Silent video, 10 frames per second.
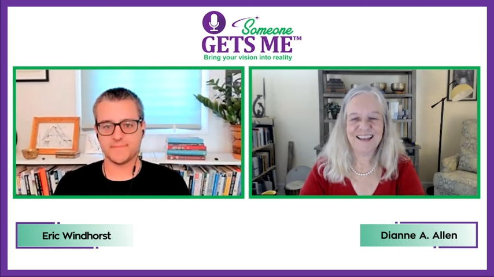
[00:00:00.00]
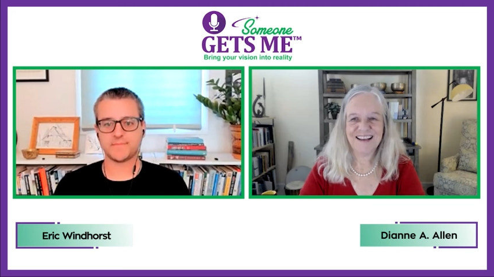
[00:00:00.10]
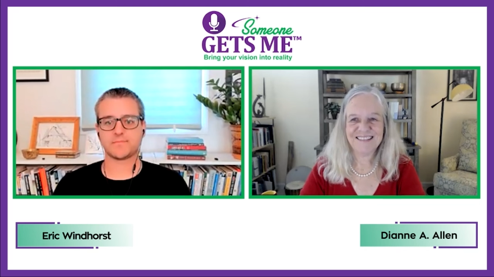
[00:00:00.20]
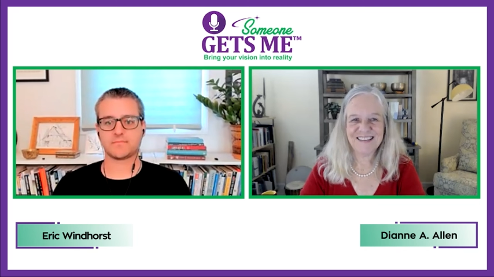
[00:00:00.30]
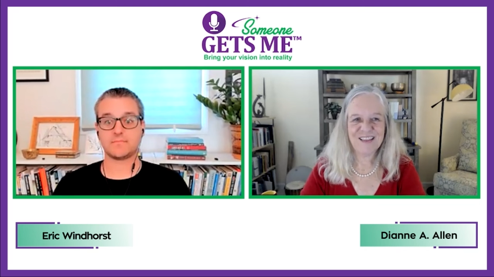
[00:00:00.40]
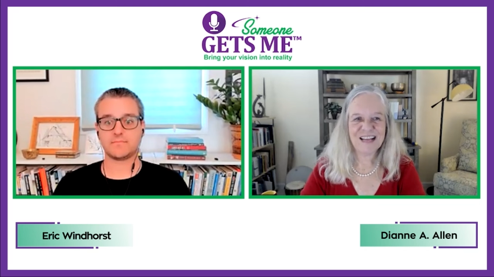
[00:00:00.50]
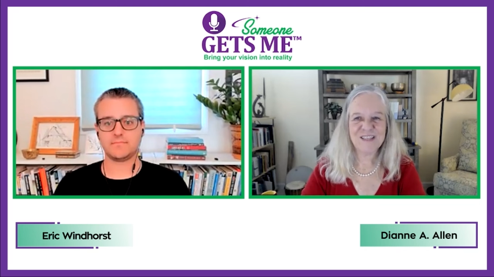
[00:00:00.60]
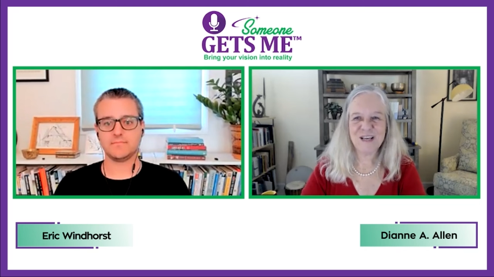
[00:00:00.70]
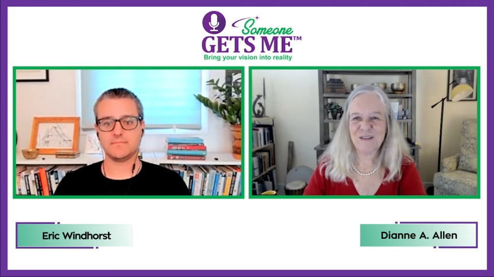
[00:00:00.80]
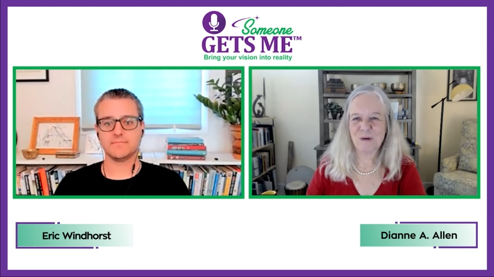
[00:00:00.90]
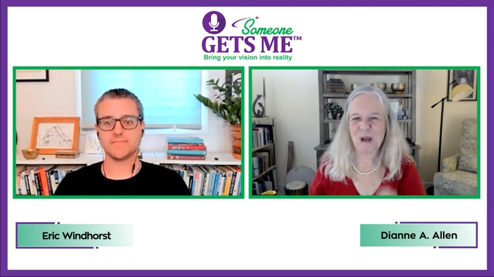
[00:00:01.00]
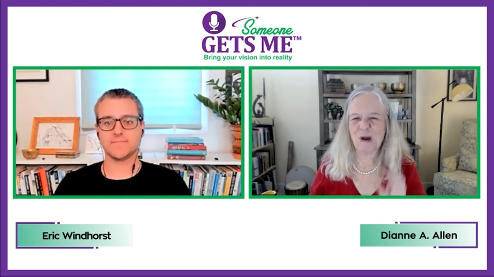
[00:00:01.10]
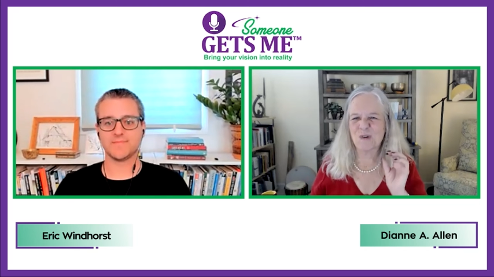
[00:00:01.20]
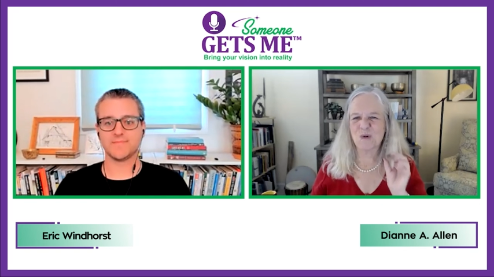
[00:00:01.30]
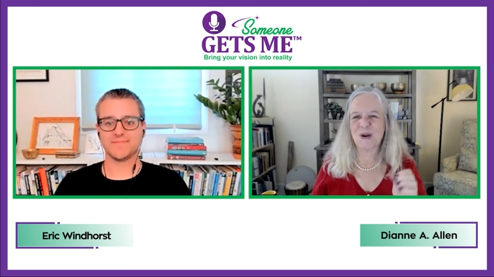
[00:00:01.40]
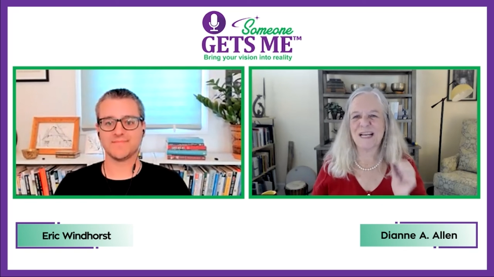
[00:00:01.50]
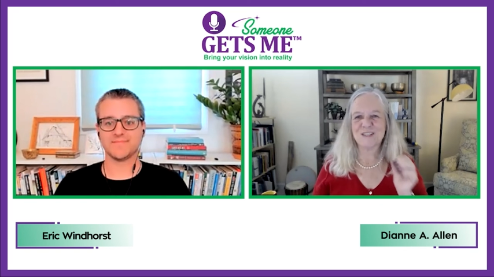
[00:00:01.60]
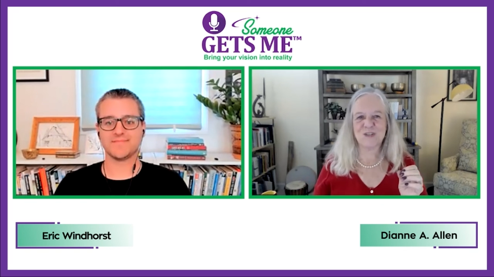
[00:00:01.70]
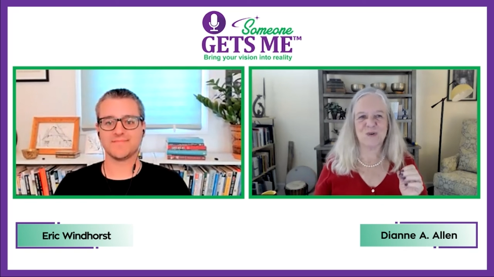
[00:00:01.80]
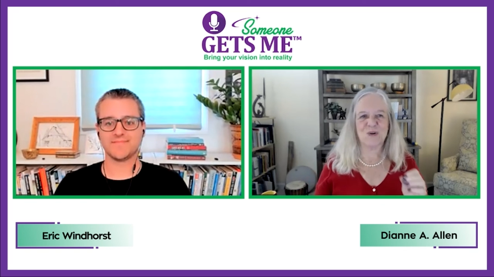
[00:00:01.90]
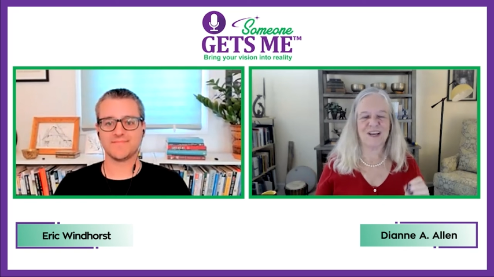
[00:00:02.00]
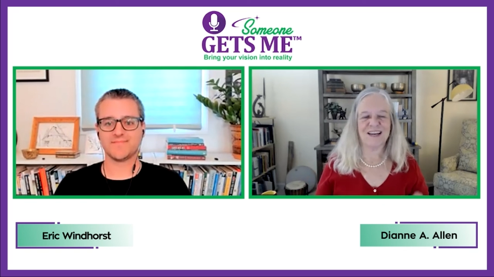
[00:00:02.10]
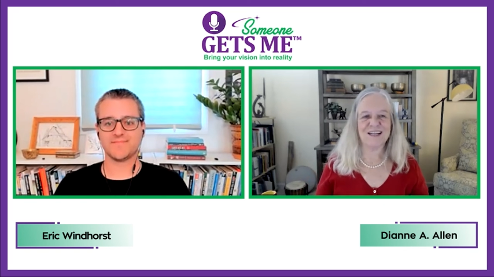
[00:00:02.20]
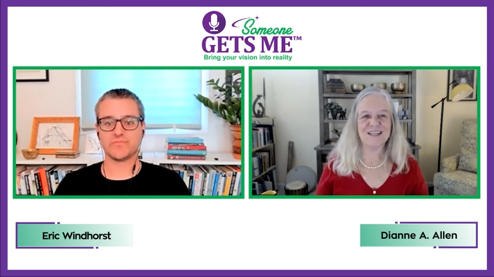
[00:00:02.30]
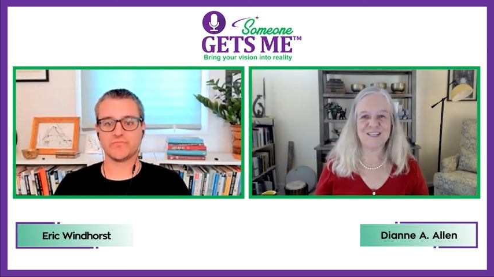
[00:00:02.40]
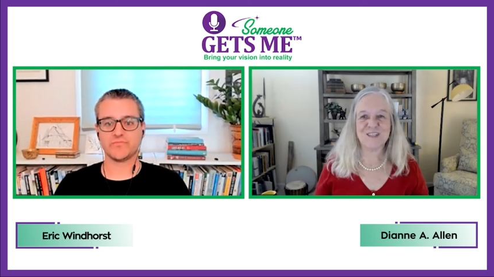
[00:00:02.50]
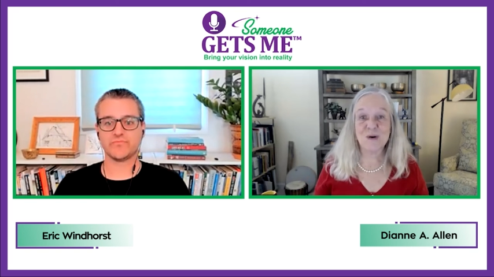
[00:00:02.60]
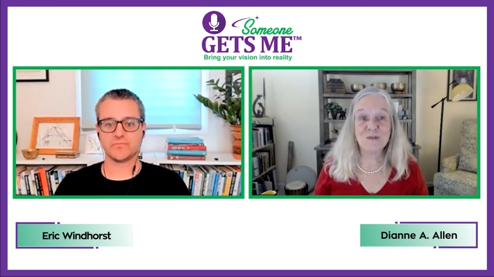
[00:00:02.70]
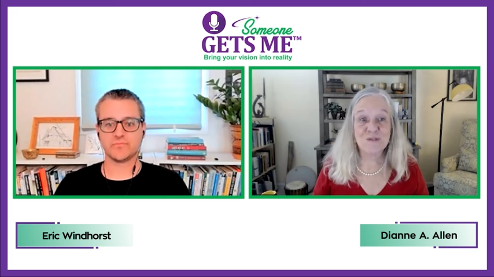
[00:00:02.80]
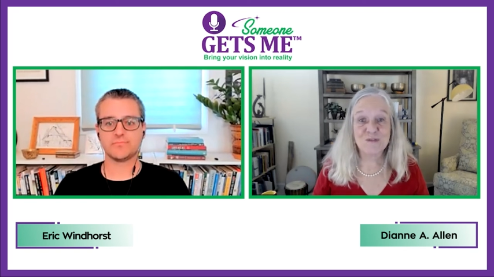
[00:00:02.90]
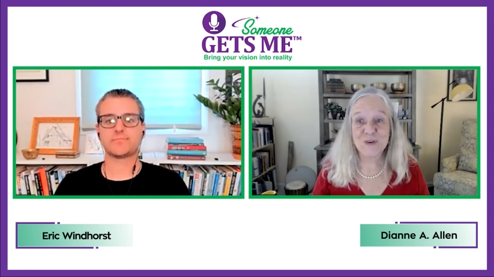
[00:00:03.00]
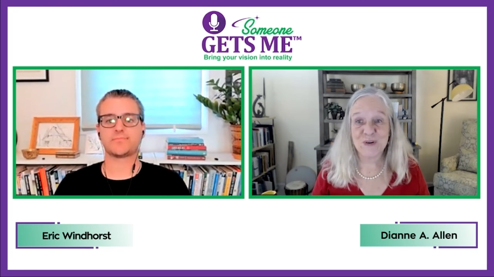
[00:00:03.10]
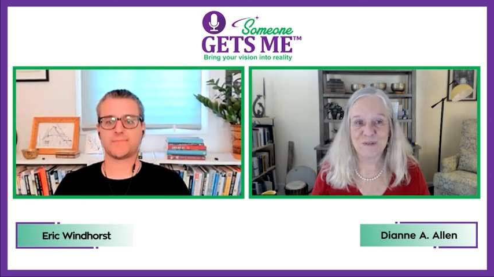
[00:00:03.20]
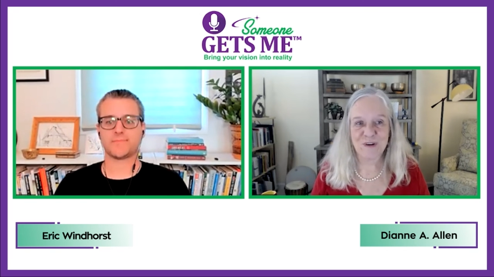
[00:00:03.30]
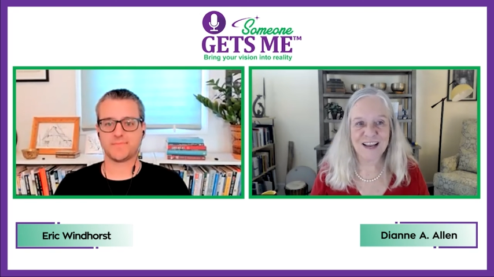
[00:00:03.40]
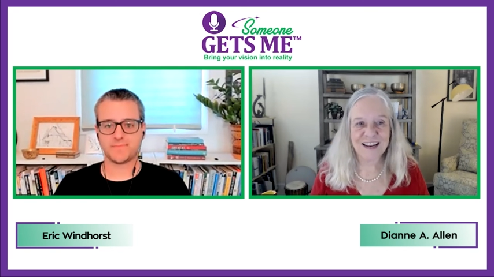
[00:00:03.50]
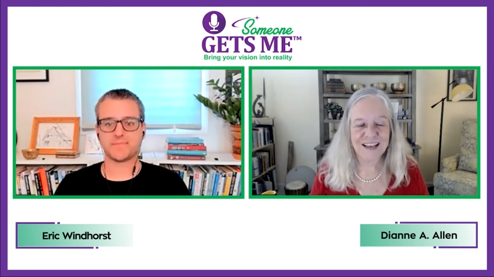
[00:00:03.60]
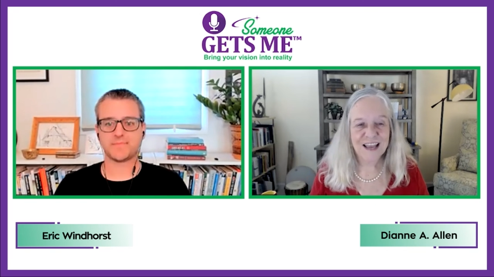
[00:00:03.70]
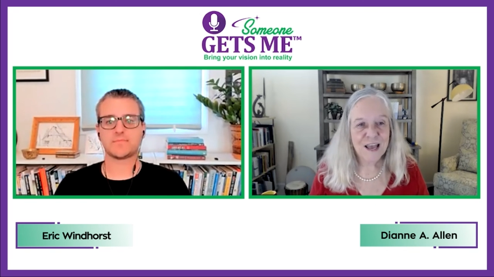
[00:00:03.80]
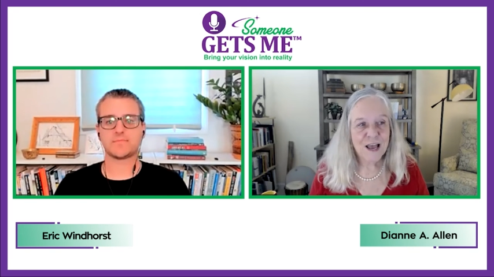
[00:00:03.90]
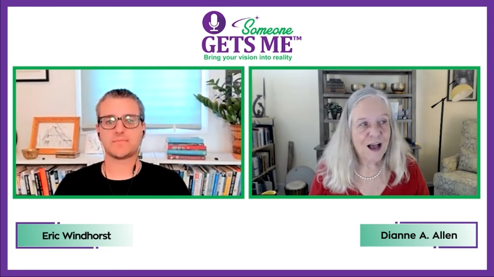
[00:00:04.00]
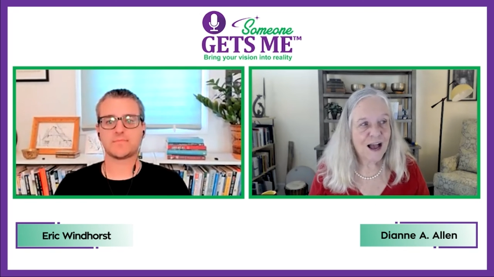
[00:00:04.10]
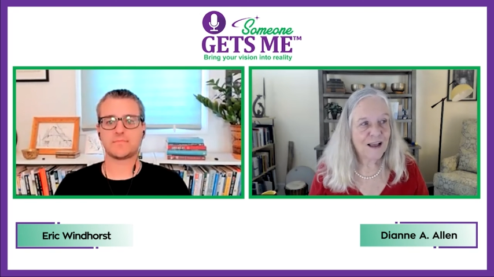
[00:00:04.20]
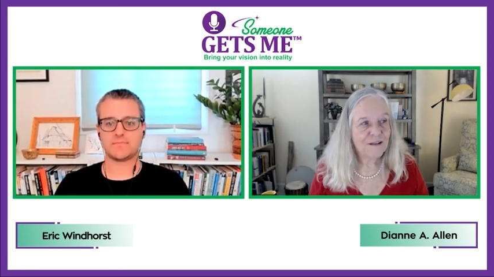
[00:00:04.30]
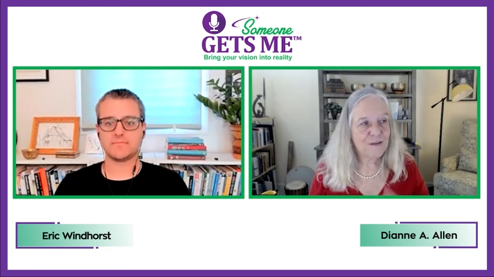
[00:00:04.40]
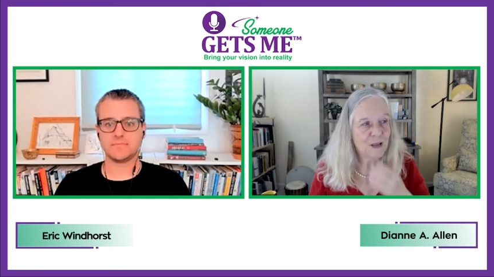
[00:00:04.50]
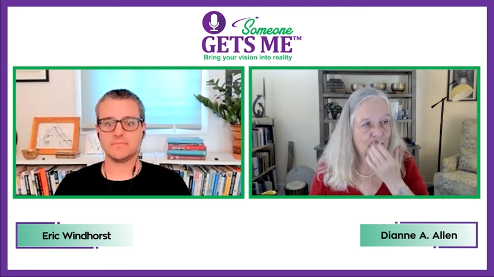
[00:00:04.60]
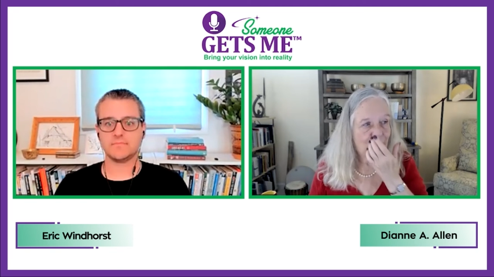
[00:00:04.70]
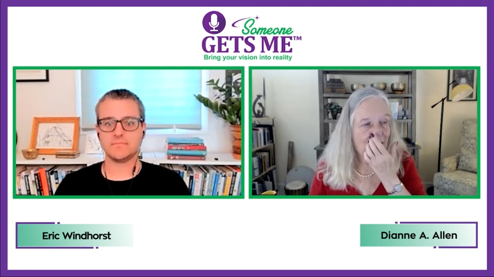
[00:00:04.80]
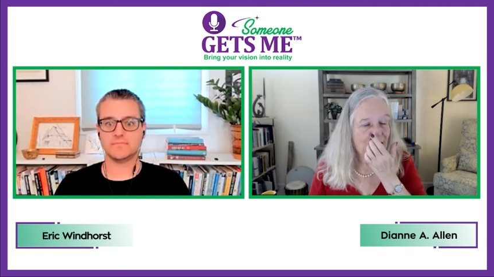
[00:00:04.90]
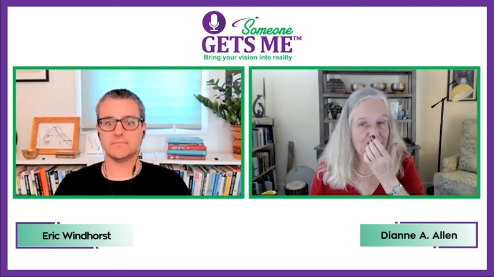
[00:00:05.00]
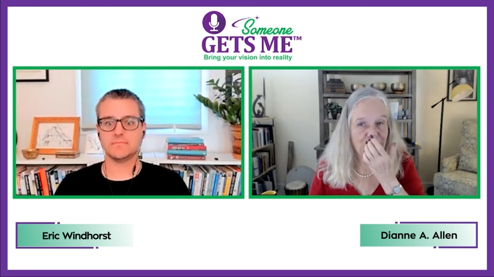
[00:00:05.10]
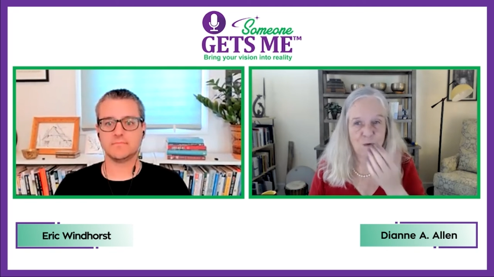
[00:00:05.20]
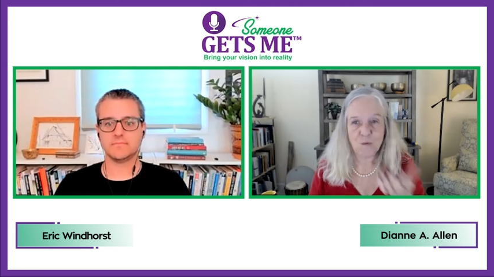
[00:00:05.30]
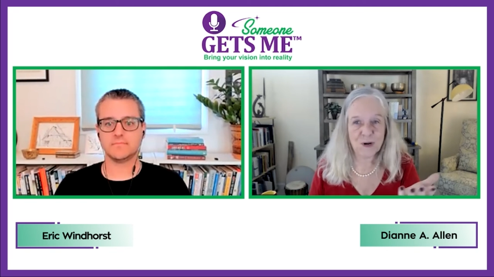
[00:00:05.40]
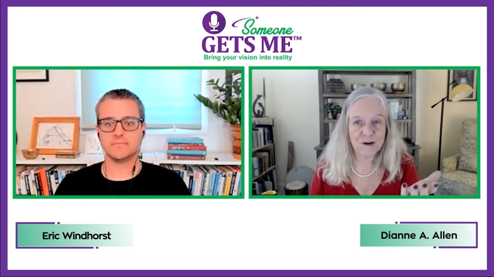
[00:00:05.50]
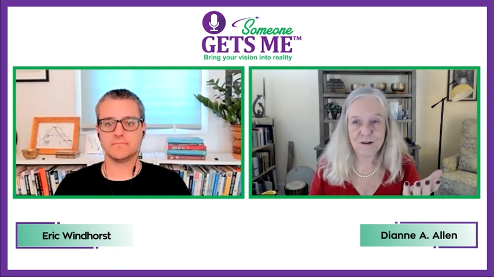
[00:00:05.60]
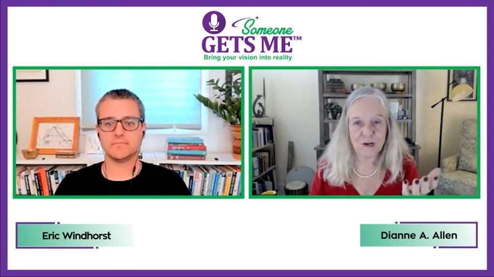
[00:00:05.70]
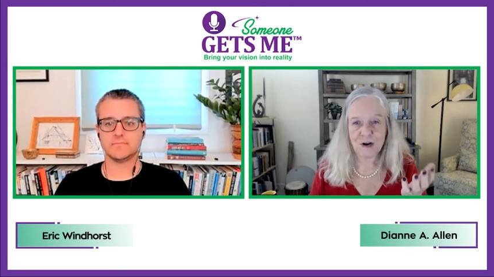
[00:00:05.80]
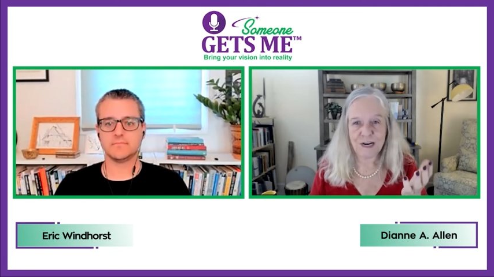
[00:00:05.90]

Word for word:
Speaker 1: Yes, that's a, a great story. And it's so true, right? Like I, I had a weird,